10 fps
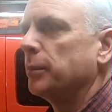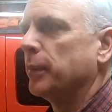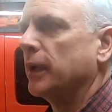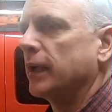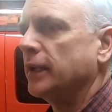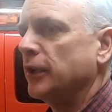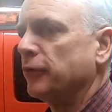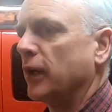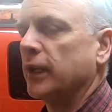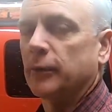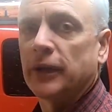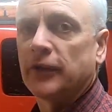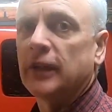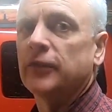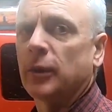but I did finally
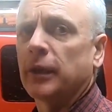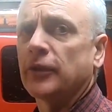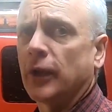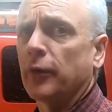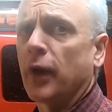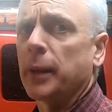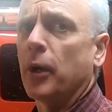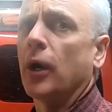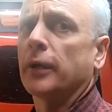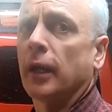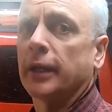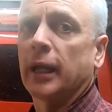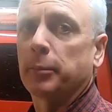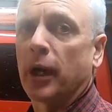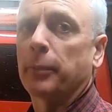receive some of the stuff I bought, like
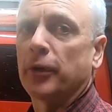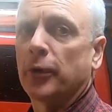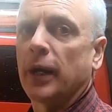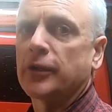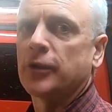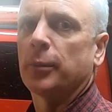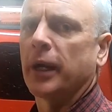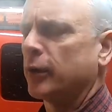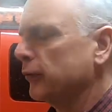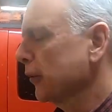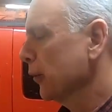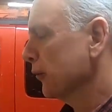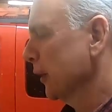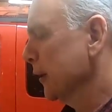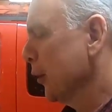a proper directional microphone
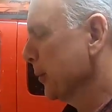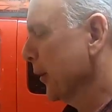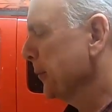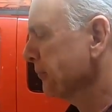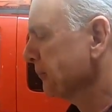for the GoPro.